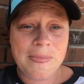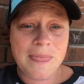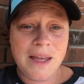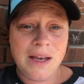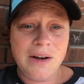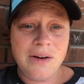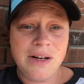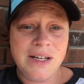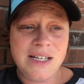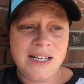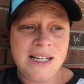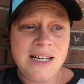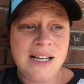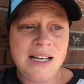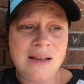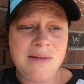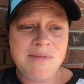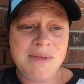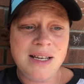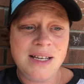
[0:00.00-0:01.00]
It didn't
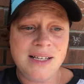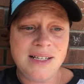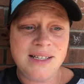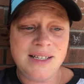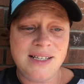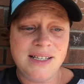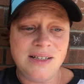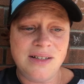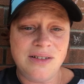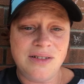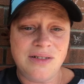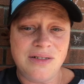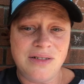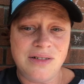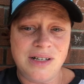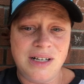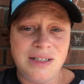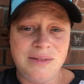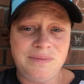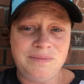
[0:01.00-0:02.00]
hit me
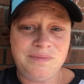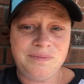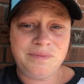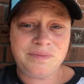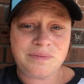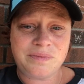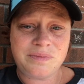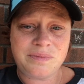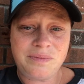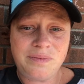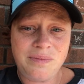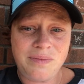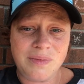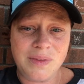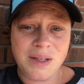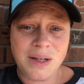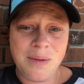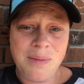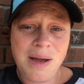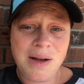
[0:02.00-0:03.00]
until
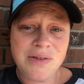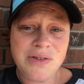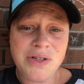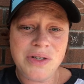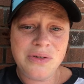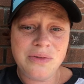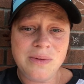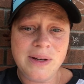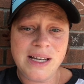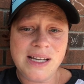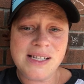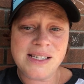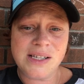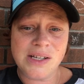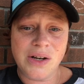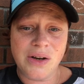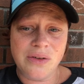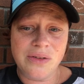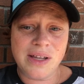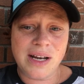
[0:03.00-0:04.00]
about 2 weeks
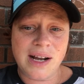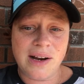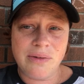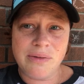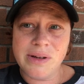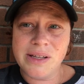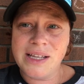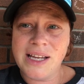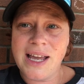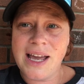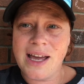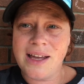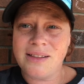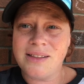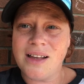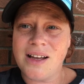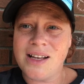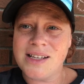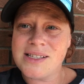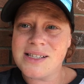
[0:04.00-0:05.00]
ago that I really had
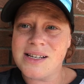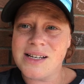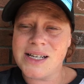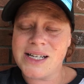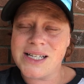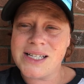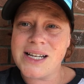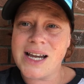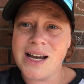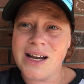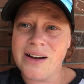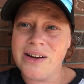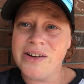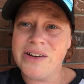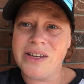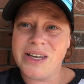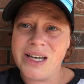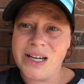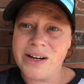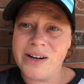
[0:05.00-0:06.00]
lost an entire
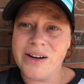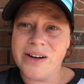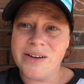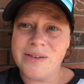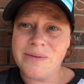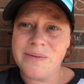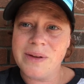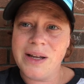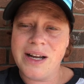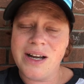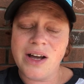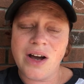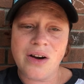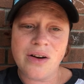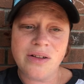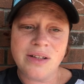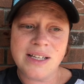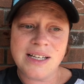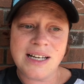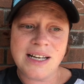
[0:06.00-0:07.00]
year. And not
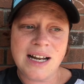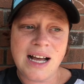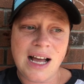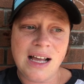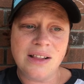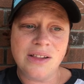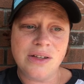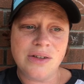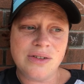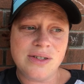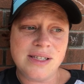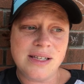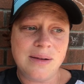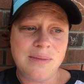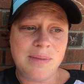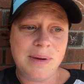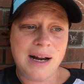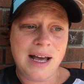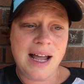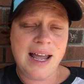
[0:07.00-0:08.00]
only did I lose
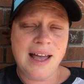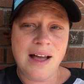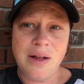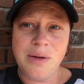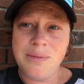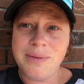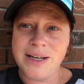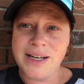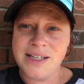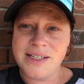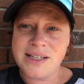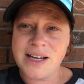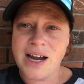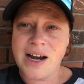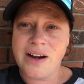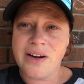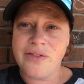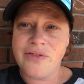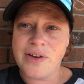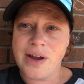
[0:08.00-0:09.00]
it, but I held my
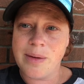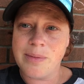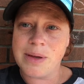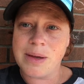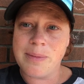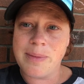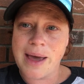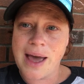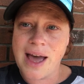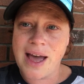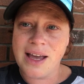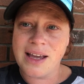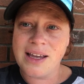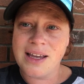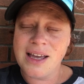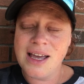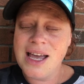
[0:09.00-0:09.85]
entire family back.